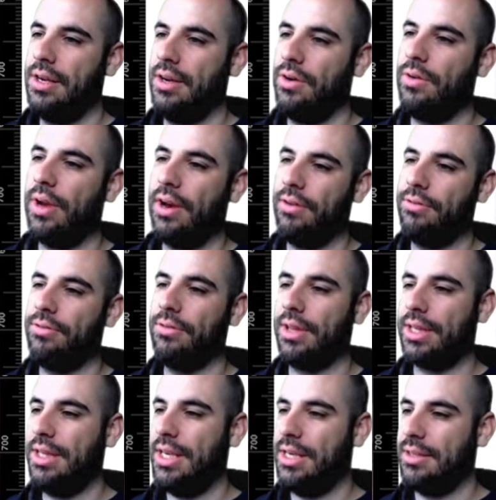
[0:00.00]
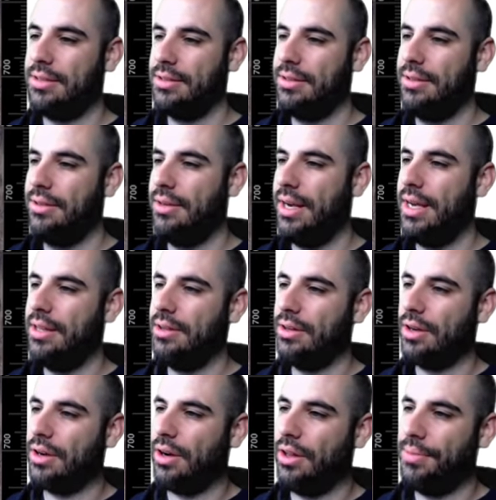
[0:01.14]
we have like this, right? A
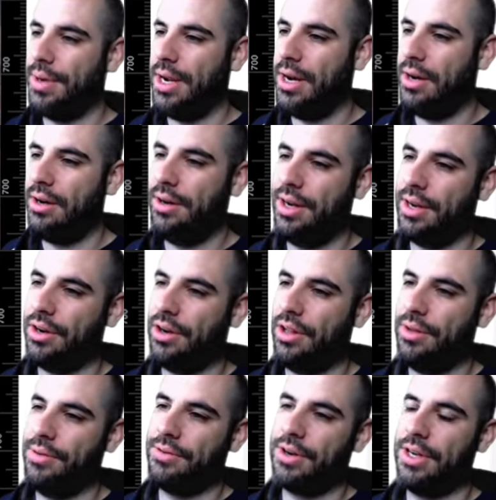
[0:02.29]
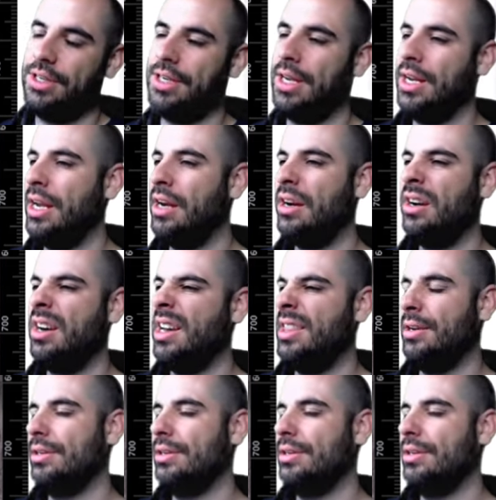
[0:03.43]
column here and a column of content here and they're